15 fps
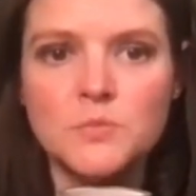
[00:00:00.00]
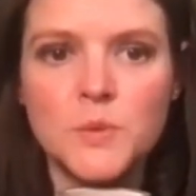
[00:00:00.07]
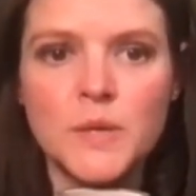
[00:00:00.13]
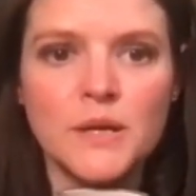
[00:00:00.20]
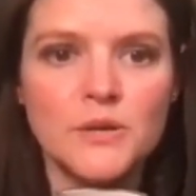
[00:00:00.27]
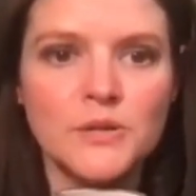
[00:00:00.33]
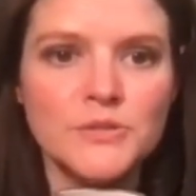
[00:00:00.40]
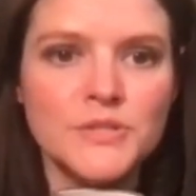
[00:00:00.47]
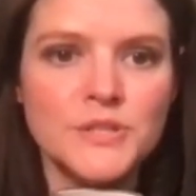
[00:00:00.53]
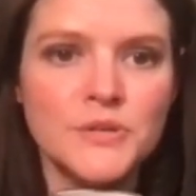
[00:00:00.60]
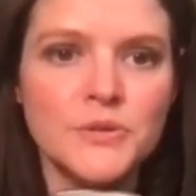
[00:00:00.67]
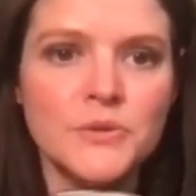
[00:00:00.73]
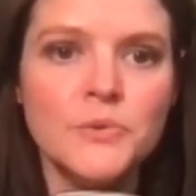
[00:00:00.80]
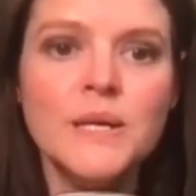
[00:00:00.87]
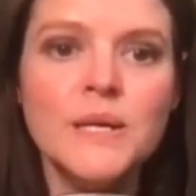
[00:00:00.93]
We
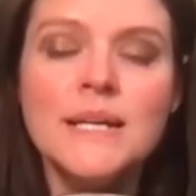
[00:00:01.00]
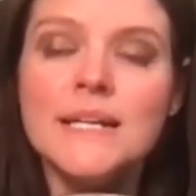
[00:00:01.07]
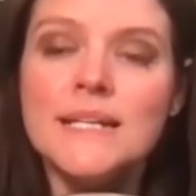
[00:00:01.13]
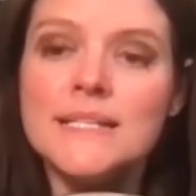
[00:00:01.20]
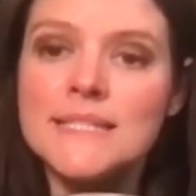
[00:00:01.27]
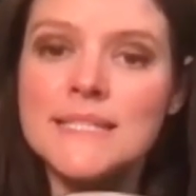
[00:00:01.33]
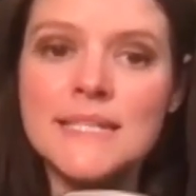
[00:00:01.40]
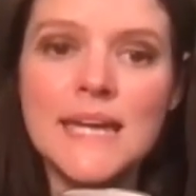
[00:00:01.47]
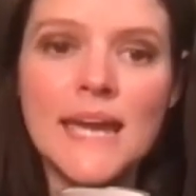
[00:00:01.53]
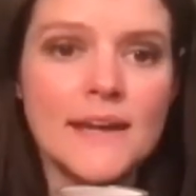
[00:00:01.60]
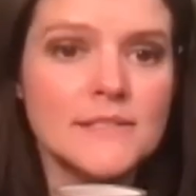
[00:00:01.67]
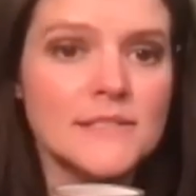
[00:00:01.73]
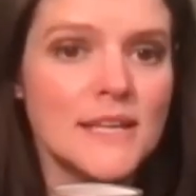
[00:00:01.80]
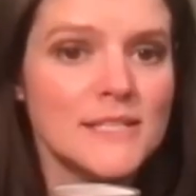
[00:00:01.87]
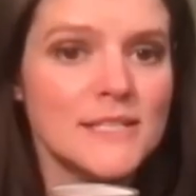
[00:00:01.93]
also see
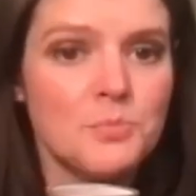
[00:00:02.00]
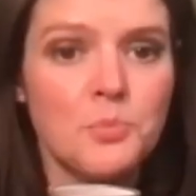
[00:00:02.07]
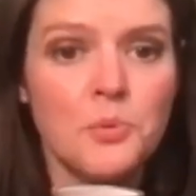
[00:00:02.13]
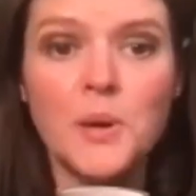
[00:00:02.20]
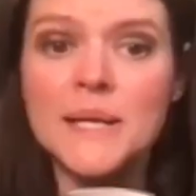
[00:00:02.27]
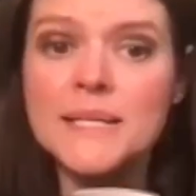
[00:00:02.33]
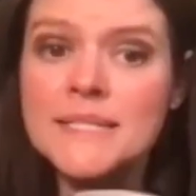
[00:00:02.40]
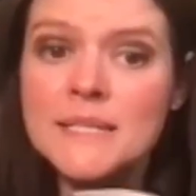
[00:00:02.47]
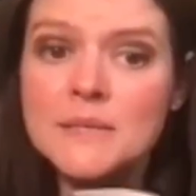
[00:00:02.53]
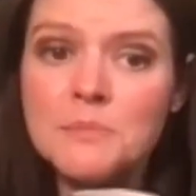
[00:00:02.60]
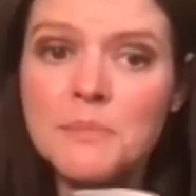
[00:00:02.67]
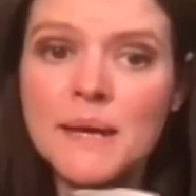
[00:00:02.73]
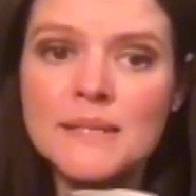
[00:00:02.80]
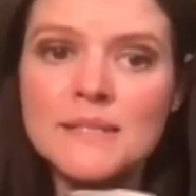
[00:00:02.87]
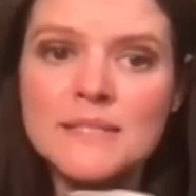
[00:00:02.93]
antidepressant
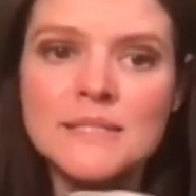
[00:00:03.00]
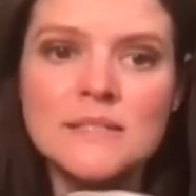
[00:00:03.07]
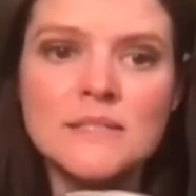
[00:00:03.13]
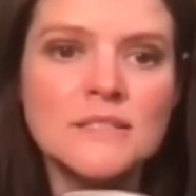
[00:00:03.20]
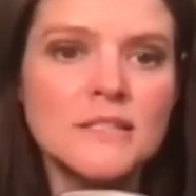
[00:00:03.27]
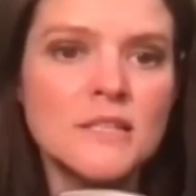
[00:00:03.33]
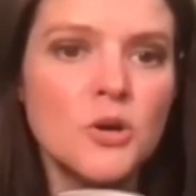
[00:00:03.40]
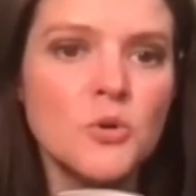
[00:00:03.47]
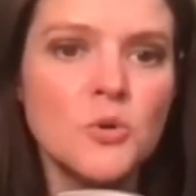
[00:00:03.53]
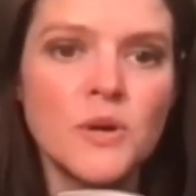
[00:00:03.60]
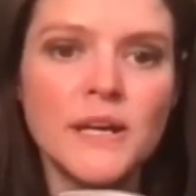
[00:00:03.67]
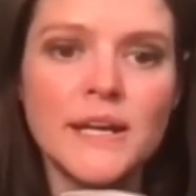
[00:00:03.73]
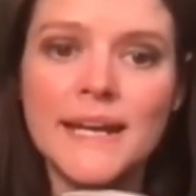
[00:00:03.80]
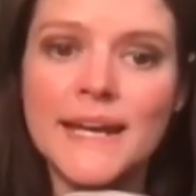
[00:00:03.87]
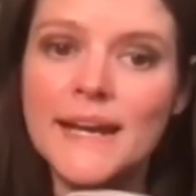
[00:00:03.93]
medicines
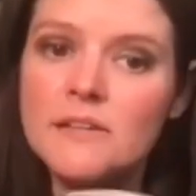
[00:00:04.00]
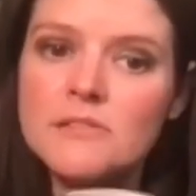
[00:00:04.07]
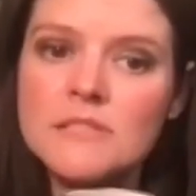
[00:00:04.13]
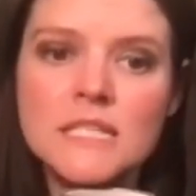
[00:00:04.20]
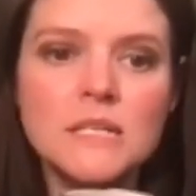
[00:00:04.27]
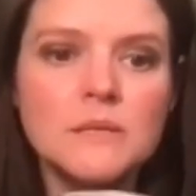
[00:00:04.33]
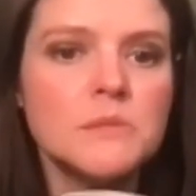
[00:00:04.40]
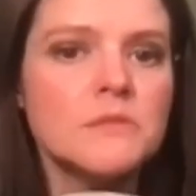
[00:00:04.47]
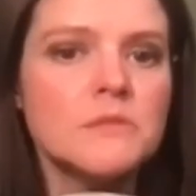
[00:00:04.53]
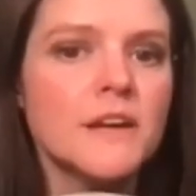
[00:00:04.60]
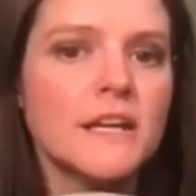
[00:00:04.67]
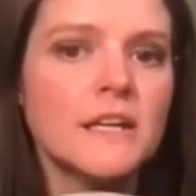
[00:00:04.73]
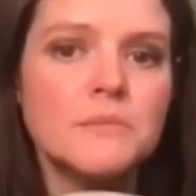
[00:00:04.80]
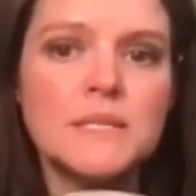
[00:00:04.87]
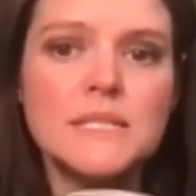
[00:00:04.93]
lowering calcium and
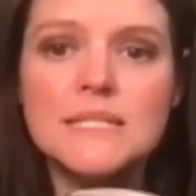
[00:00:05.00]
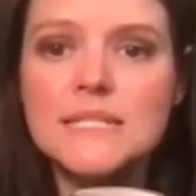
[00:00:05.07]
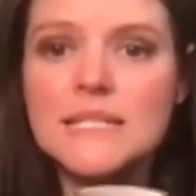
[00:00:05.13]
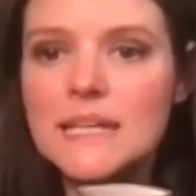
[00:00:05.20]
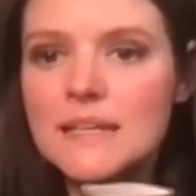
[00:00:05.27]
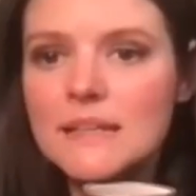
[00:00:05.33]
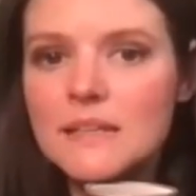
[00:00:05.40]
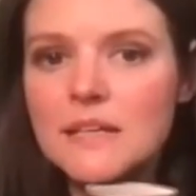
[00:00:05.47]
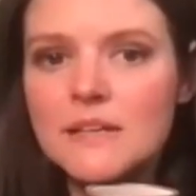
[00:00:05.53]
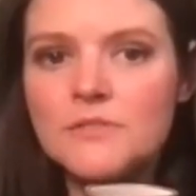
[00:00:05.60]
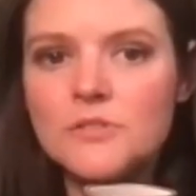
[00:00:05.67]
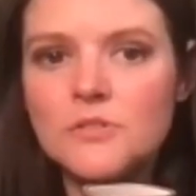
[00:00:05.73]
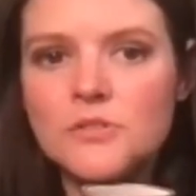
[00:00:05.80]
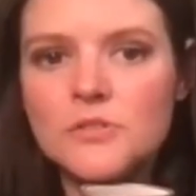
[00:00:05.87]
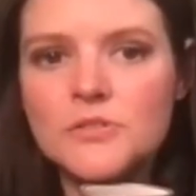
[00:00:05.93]
vitamin D
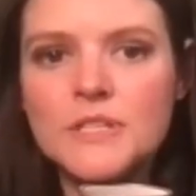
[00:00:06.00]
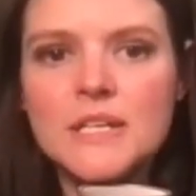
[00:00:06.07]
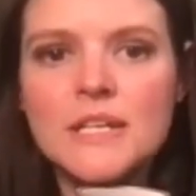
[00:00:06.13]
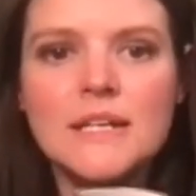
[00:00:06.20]
levels.